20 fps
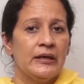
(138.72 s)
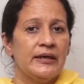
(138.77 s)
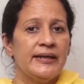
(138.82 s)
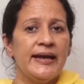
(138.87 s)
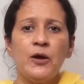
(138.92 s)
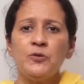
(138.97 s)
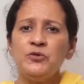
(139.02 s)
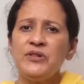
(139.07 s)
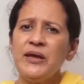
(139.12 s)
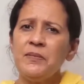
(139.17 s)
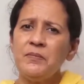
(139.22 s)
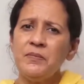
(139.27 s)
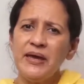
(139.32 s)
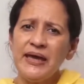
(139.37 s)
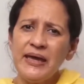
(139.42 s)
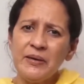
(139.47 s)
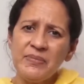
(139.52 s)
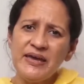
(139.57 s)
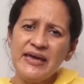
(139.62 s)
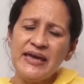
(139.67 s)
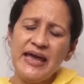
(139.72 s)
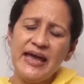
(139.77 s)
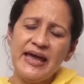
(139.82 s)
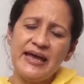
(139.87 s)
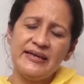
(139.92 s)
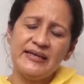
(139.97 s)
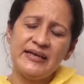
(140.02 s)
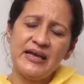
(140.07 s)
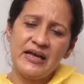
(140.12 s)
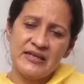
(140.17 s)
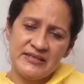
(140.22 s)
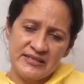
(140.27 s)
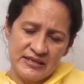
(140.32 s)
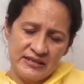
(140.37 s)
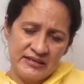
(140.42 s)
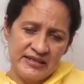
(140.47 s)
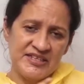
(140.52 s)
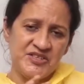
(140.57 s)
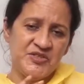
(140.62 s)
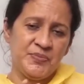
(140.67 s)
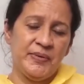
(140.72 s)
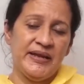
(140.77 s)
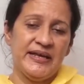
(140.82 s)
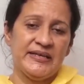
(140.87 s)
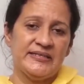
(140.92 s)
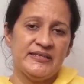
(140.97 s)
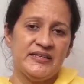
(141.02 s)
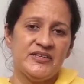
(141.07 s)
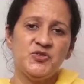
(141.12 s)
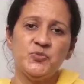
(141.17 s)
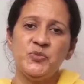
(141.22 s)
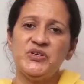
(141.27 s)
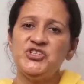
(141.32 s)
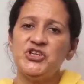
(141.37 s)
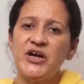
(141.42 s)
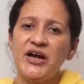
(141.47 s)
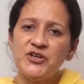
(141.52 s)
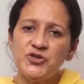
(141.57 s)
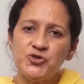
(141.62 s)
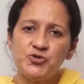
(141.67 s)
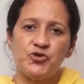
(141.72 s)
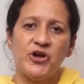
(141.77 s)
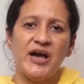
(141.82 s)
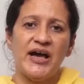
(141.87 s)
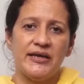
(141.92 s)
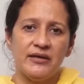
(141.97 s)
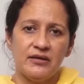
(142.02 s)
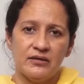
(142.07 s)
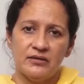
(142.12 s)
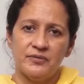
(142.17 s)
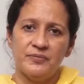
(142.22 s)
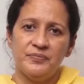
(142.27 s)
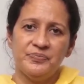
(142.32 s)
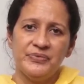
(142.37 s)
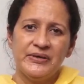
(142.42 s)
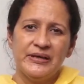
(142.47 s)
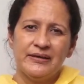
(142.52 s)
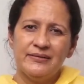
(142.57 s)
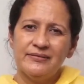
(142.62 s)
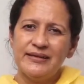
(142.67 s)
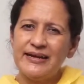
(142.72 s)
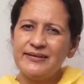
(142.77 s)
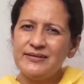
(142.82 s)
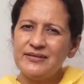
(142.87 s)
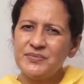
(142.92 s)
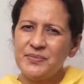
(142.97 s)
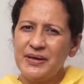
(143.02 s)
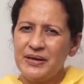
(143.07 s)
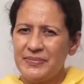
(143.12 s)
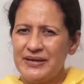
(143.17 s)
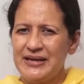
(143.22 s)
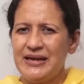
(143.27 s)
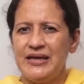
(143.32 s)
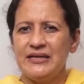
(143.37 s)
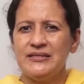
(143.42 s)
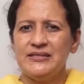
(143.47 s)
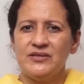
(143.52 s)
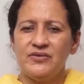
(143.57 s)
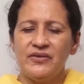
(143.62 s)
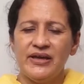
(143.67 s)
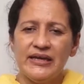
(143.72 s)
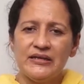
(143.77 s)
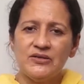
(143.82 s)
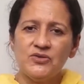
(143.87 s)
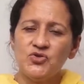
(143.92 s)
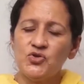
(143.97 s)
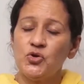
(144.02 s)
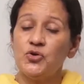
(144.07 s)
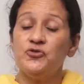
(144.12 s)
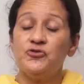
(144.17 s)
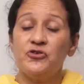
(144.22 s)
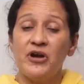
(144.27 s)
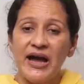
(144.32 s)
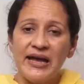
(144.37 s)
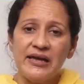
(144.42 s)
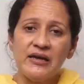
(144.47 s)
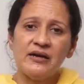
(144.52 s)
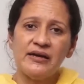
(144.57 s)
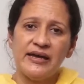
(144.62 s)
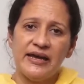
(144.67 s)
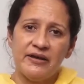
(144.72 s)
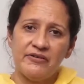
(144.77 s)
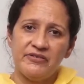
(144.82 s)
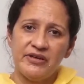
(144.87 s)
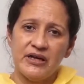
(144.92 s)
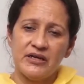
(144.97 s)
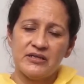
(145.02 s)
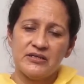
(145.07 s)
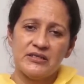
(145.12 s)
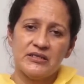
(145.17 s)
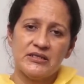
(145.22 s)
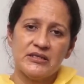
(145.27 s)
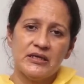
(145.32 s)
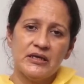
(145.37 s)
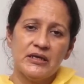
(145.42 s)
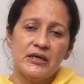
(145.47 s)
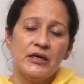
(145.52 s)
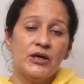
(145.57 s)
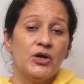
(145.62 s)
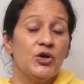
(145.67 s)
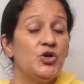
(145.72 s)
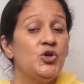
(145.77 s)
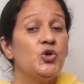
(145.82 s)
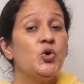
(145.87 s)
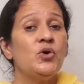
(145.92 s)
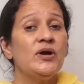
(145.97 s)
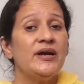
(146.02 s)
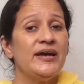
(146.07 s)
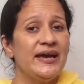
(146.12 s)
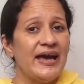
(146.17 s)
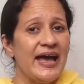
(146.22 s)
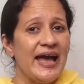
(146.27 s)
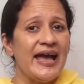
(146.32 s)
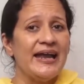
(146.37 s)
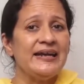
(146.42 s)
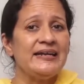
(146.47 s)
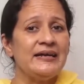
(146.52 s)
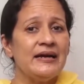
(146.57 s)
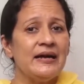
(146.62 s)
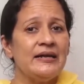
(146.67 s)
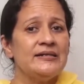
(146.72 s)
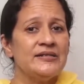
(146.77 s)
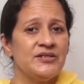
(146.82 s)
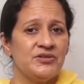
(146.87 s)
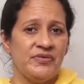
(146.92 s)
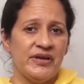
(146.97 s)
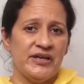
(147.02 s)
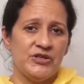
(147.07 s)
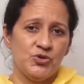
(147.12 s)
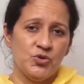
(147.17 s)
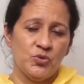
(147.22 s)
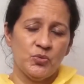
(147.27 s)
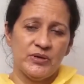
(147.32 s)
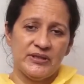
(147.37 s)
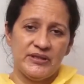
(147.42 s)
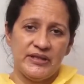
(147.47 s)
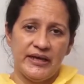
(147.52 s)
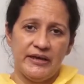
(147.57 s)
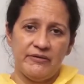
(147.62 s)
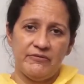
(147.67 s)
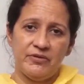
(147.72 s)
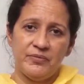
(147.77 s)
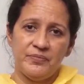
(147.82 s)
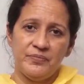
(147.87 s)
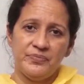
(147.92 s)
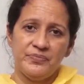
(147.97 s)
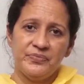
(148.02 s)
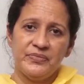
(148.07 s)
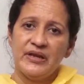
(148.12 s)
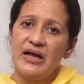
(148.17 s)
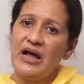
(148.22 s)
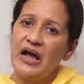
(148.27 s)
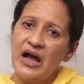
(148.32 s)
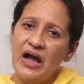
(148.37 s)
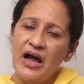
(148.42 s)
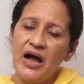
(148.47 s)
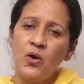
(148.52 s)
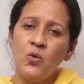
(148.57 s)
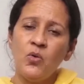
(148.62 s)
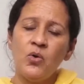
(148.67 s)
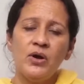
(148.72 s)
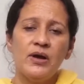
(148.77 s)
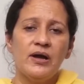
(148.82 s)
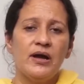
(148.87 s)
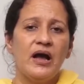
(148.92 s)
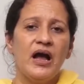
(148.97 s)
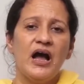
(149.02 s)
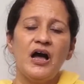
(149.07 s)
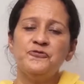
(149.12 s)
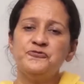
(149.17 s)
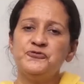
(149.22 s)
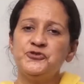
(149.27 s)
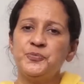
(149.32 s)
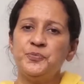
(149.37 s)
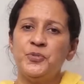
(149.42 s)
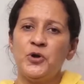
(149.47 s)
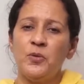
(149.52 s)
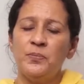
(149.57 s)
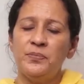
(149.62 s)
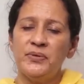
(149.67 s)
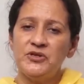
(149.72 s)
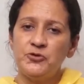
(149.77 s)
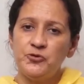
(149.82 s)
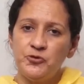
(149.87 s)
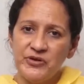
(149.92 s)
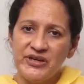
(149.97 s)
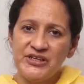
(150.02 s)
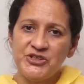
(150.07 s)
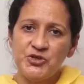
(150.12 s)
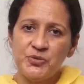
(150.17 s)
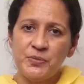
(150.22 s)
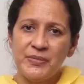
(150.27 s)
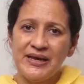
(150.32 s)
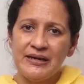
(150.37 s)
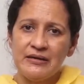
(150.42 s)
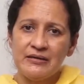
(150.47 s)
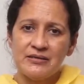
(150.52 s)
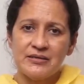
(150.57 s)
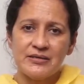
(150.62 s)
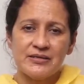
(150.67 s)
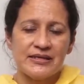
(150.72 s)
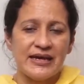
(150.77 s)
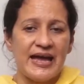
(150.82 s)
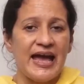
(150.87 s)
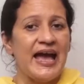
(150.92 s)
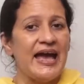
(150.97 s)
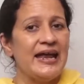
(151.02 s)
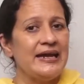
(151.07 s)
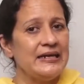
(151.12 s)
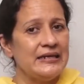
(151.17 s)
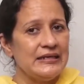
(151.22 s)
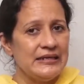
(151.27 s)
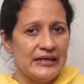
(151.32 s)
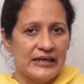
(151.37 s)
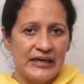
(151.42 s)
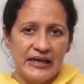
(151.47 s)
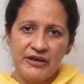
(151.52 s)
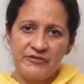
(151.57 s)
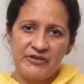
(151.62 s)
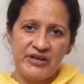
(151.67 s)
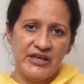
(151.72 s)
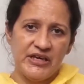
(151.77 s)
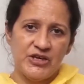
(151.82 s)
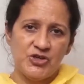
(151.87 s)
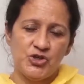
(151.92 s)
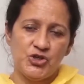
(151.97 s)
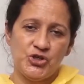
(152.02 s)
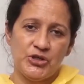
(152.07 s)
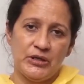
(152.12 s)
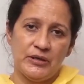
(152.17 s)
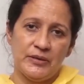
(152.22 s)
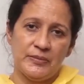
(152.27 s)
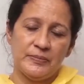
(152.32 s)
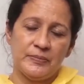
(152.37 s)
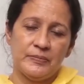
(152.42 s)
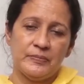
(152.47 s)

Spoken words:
Now there may be areas in these places which are drier, that is maybe less rain, so drier areas. You can cultivate over there. How? After proper treatment and irrigation.